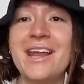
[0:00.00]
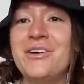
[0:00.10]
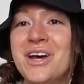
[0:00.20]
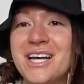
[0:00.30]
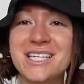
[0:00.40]

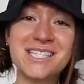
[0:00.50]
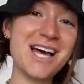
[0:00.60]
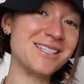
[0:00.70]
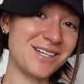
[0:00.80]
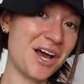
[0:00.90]
Anyways,
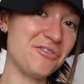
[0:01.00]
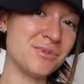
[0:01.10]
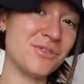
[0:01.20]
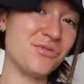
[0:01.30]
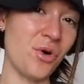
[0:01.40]
that's what I got
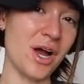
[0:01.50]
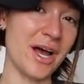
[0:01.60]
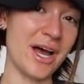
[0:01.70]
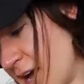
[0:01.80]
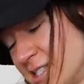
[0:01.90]
from
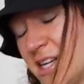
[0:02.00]
Sephora. I